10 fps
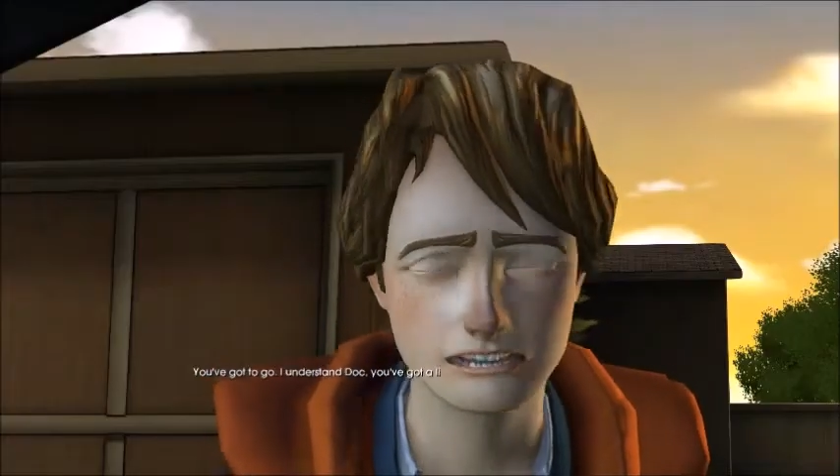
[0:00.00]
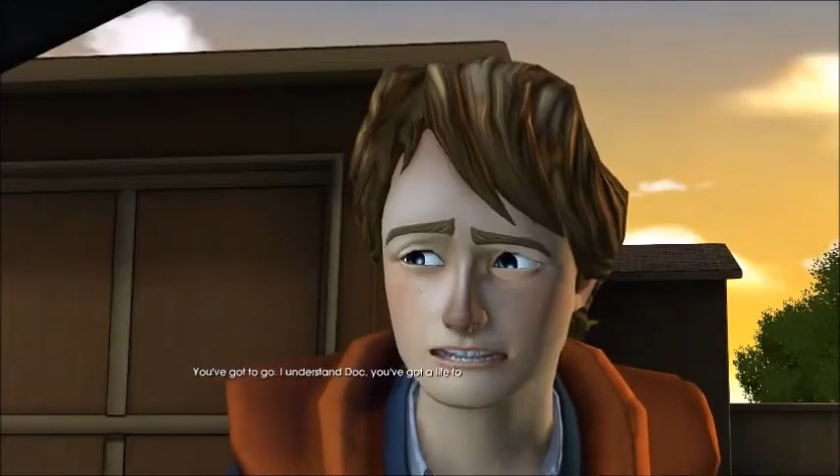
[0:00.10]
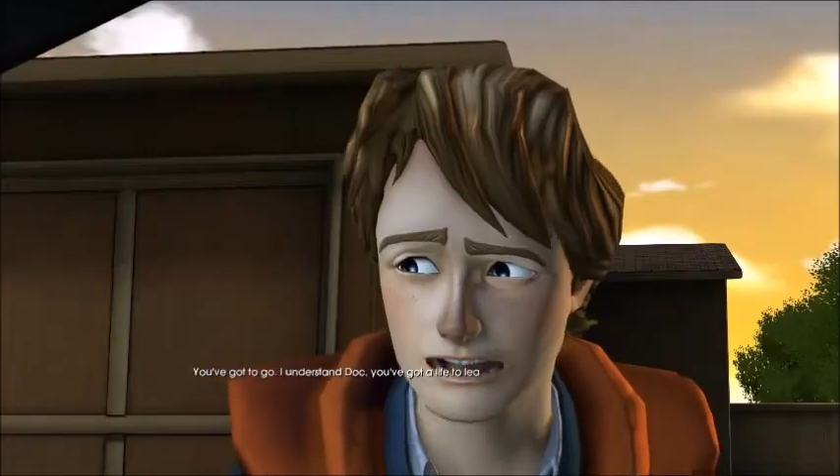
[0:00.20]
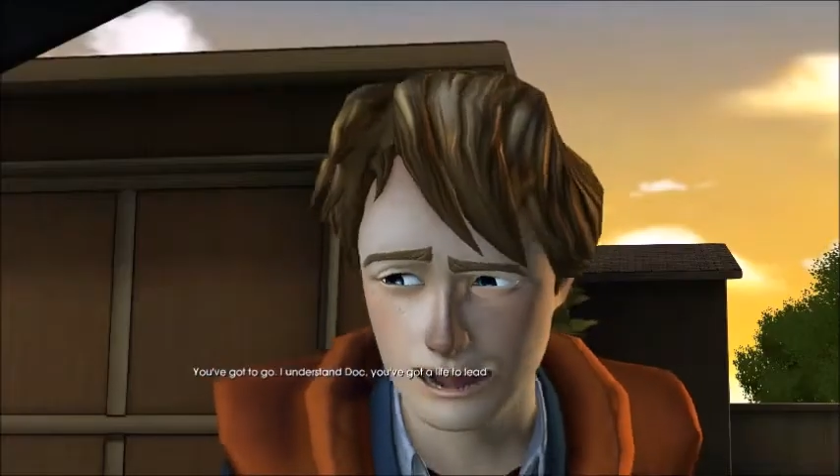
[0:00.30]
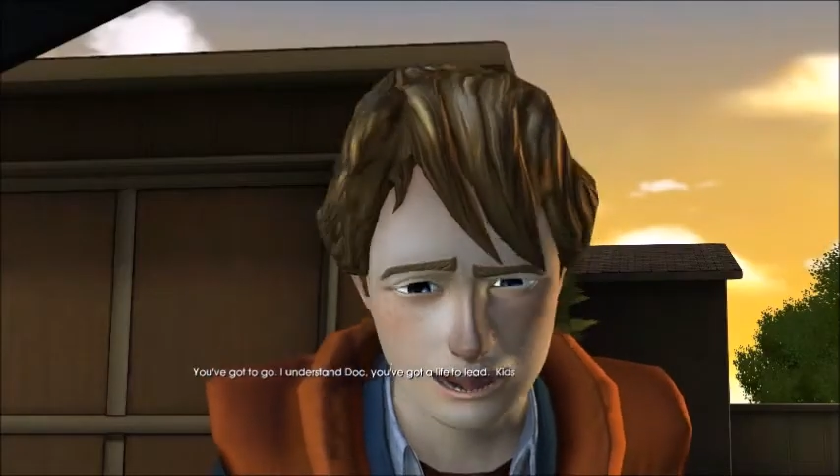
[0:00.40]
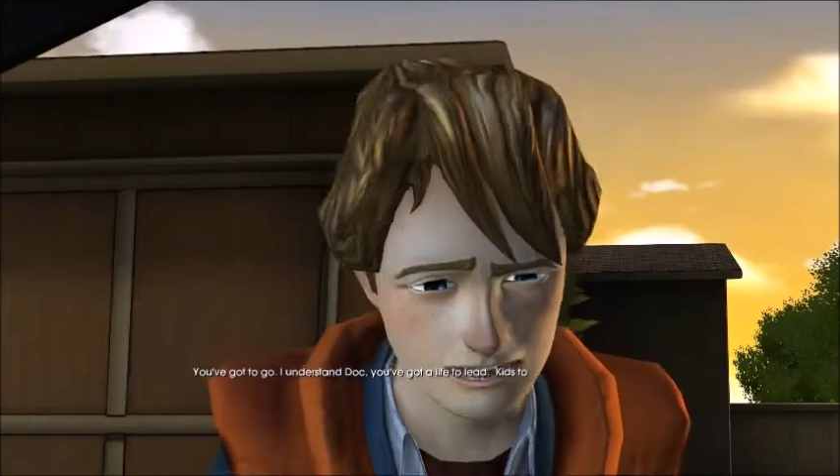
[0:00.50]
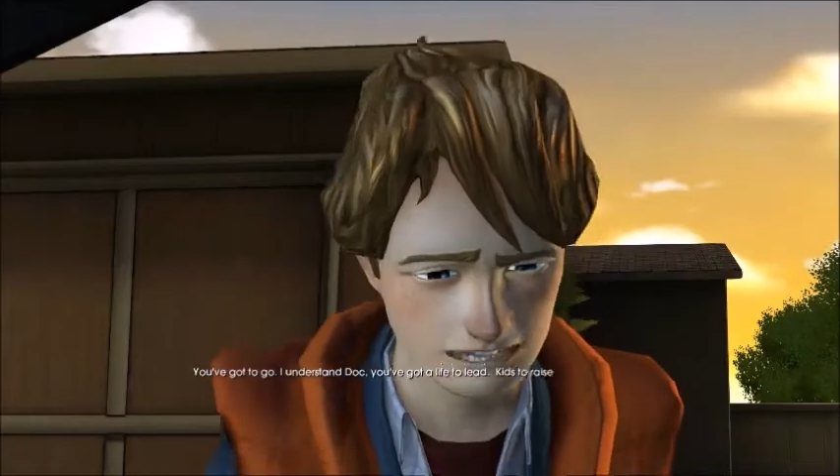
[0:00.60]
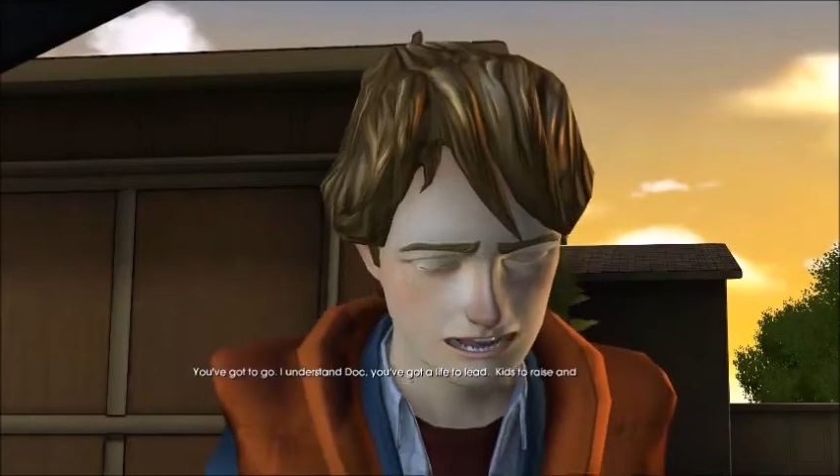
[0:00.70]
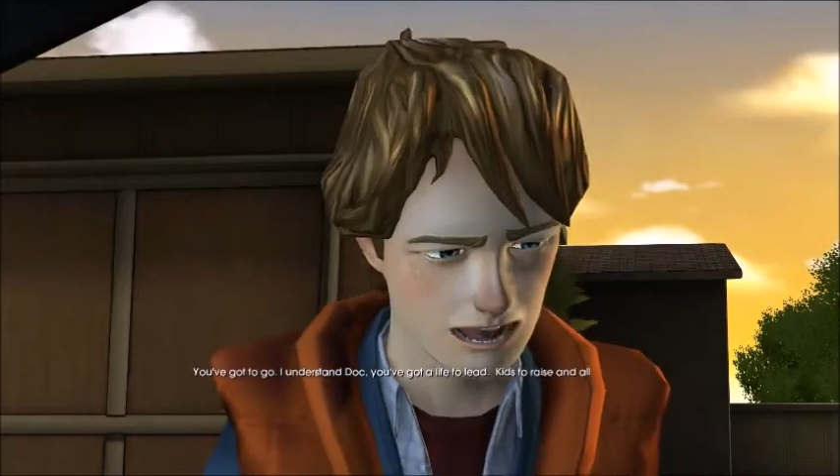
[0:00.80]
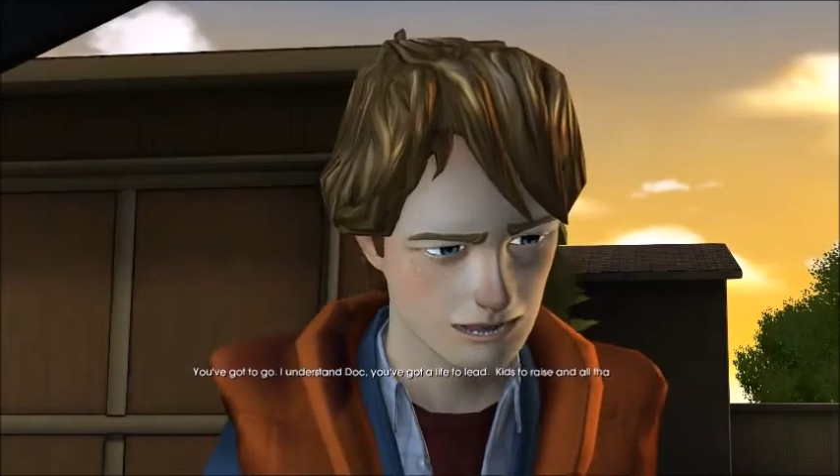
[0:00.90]
understand,
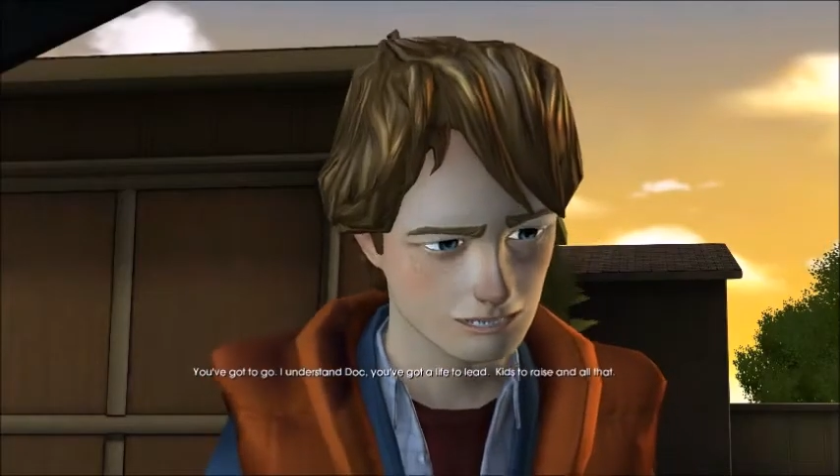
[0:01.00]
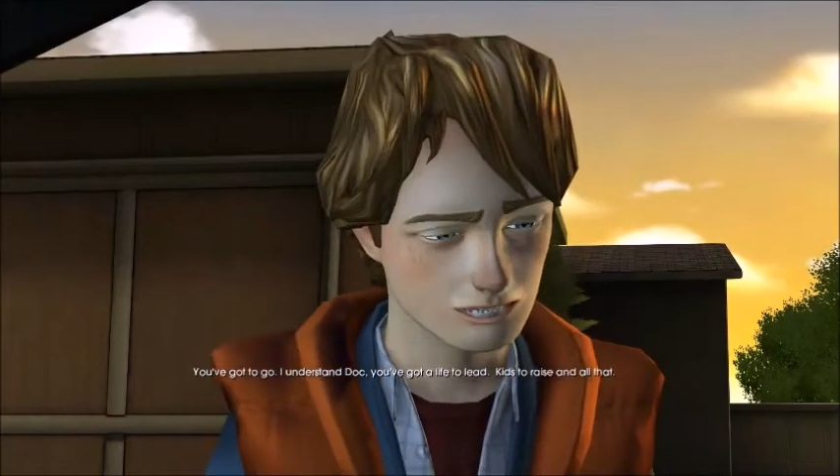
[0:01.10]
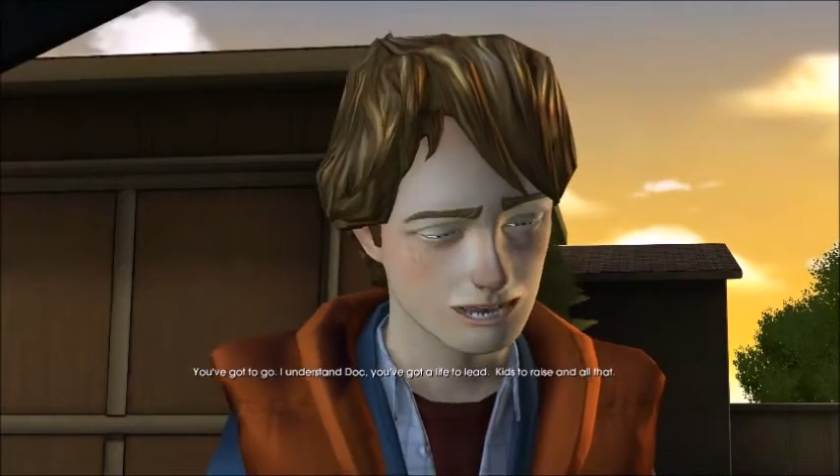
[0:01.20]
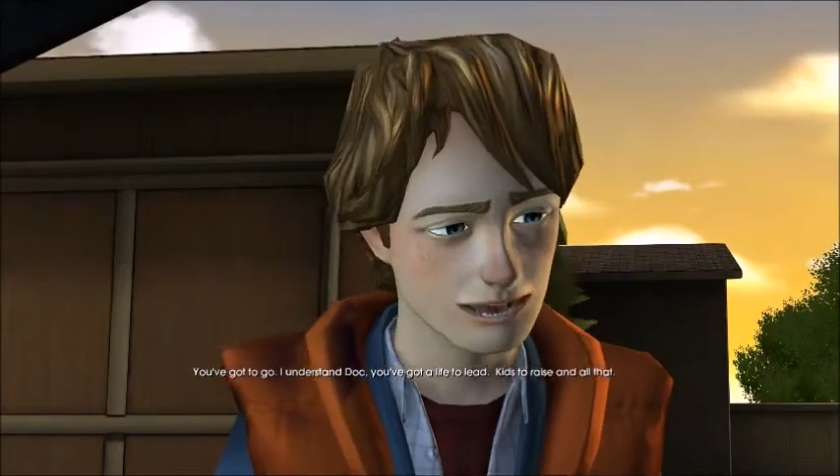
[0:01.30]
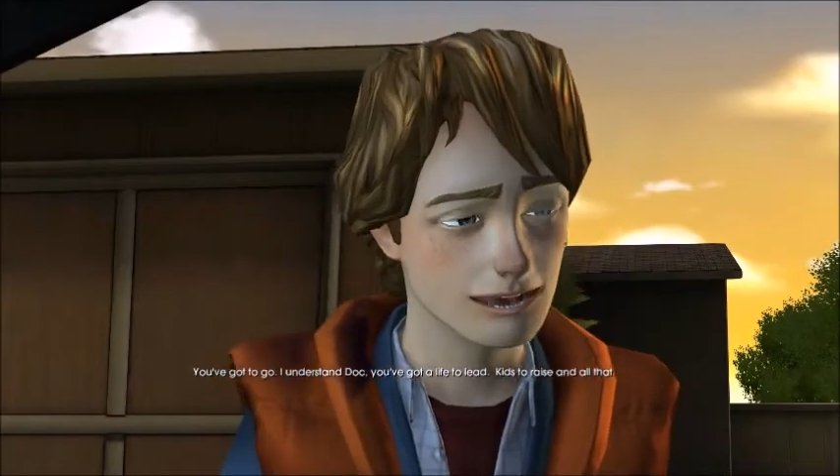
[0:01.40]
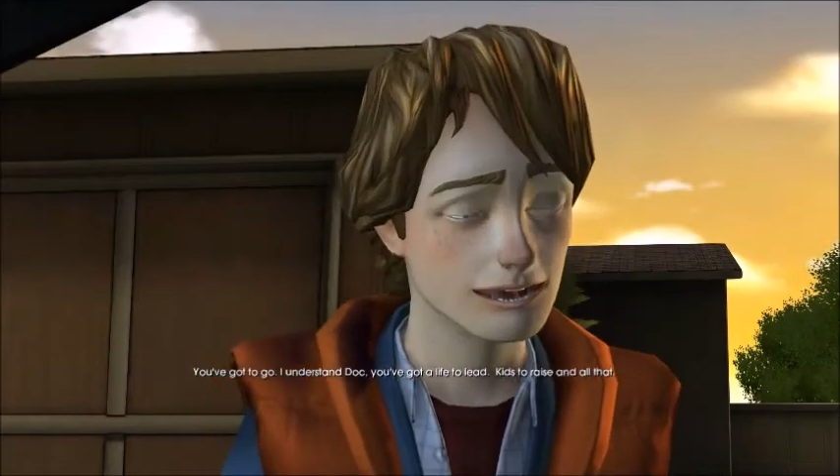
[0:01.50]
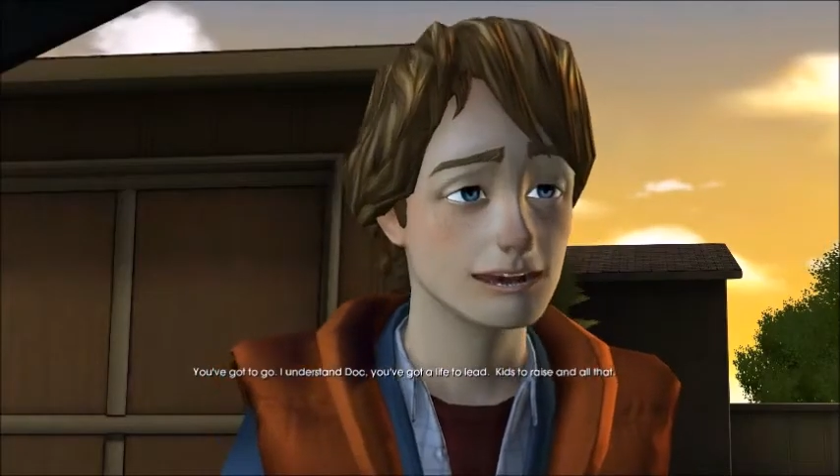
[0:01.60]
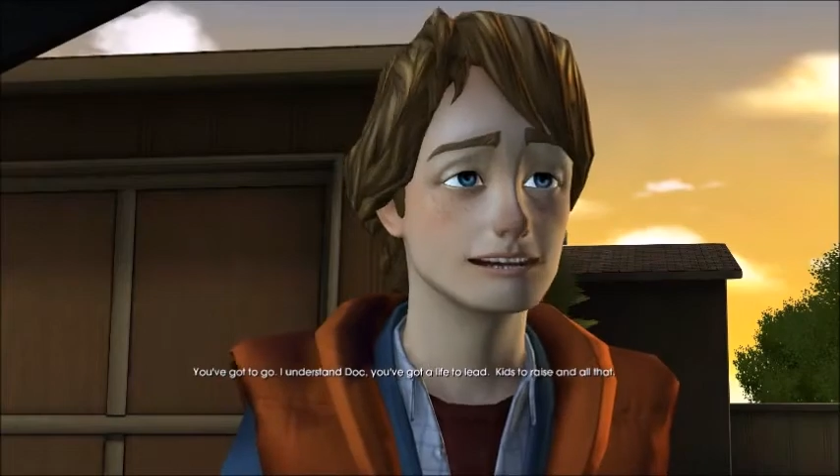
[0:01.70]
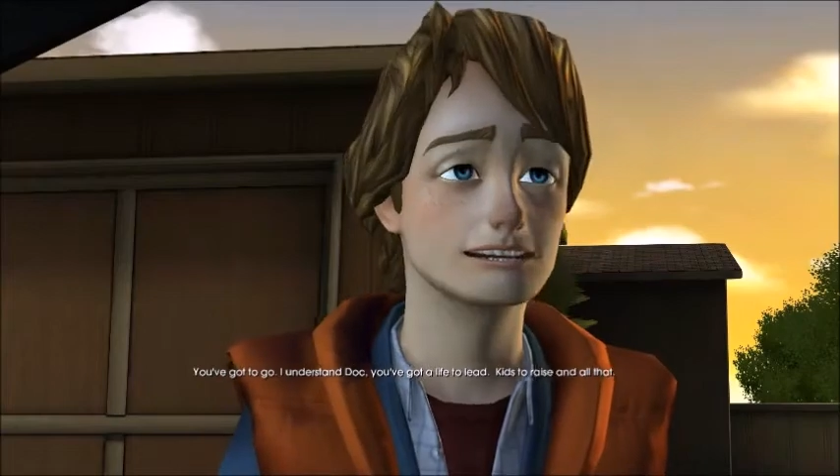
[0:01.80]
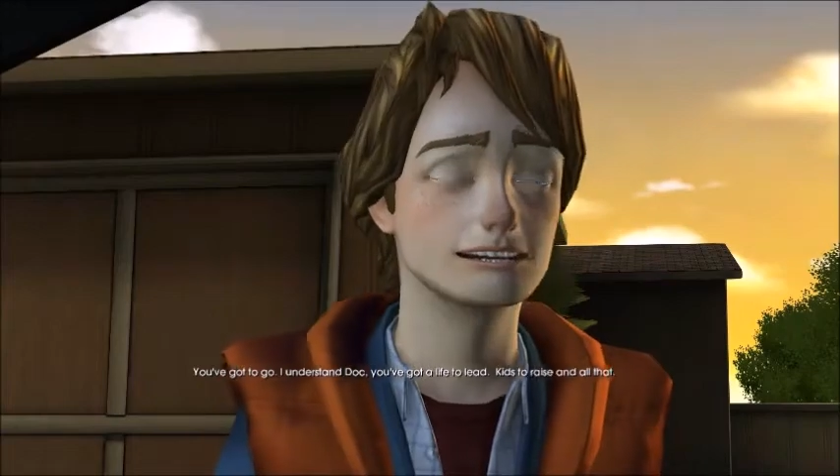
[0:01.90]
Doc. You've got a
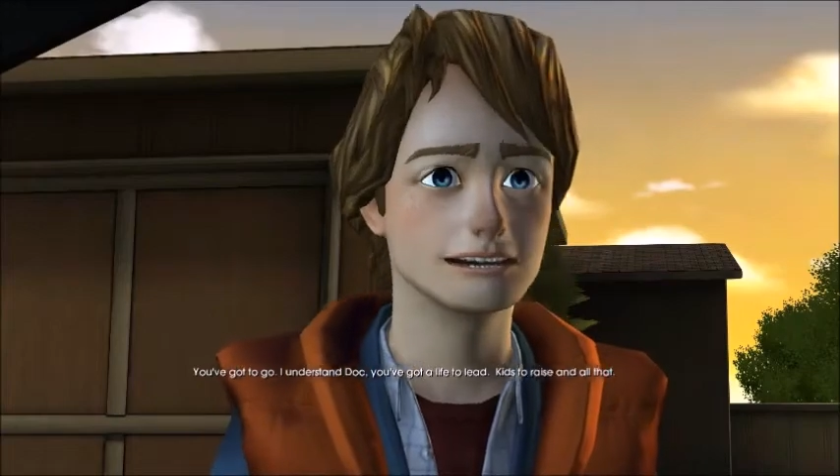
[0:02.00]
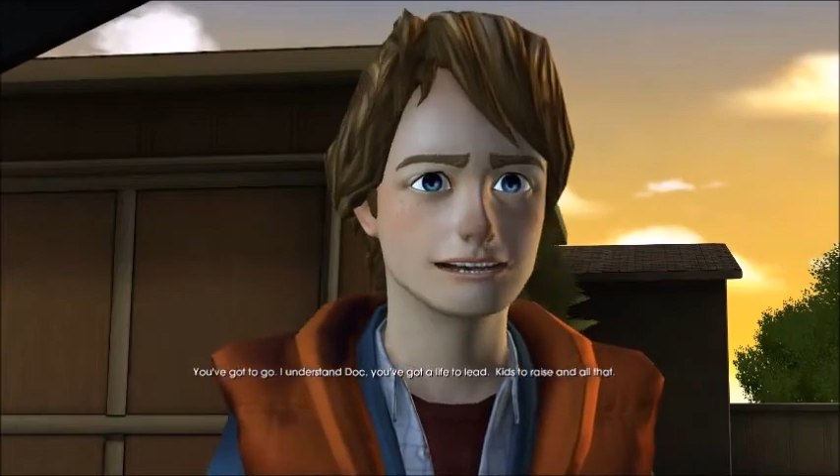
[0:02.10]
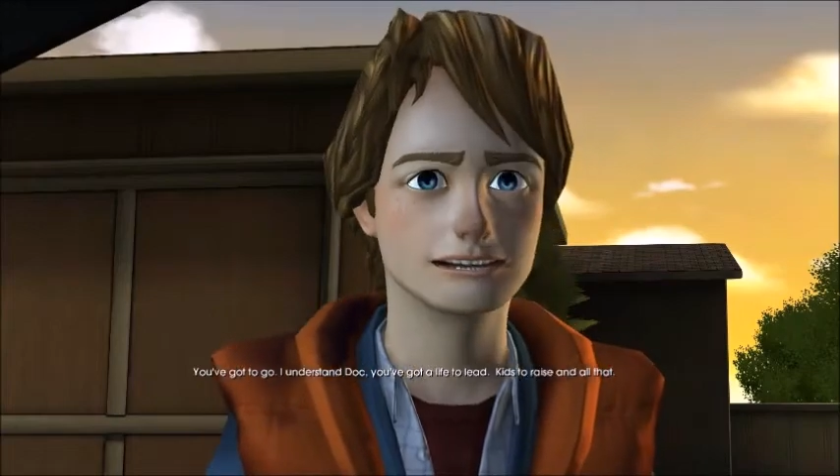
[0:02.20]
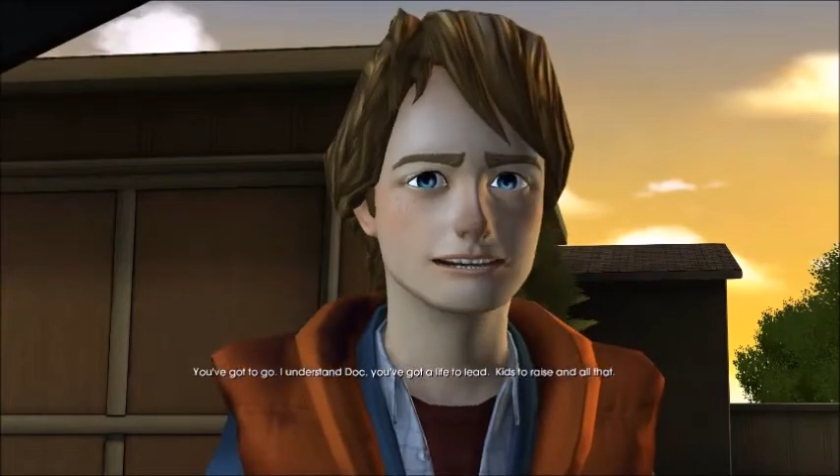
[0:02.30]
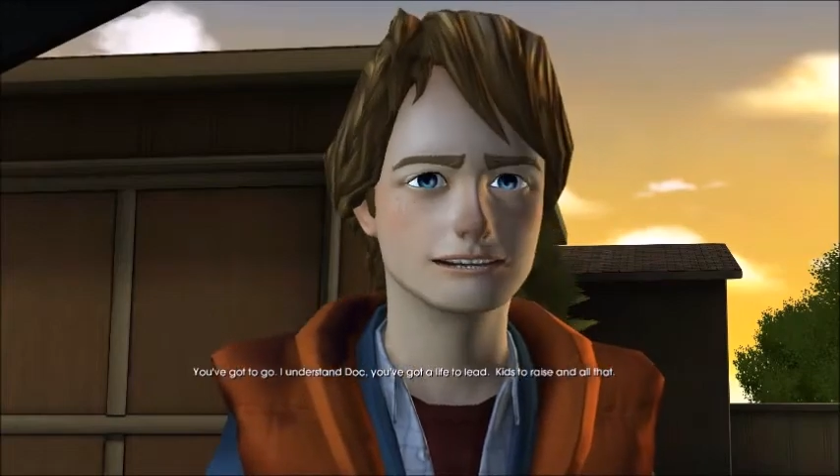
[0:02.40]
life to lead,